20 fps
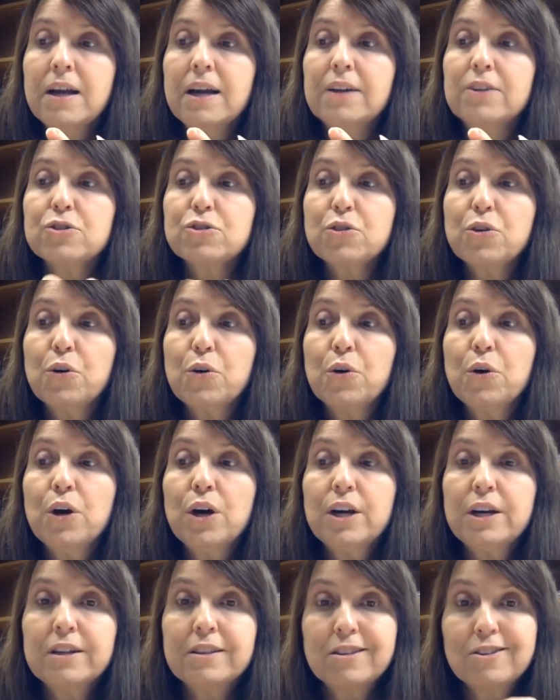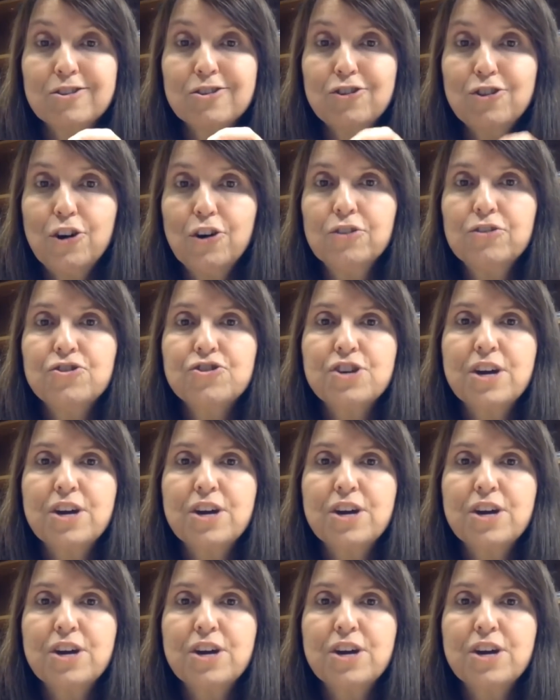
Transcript: And so it is not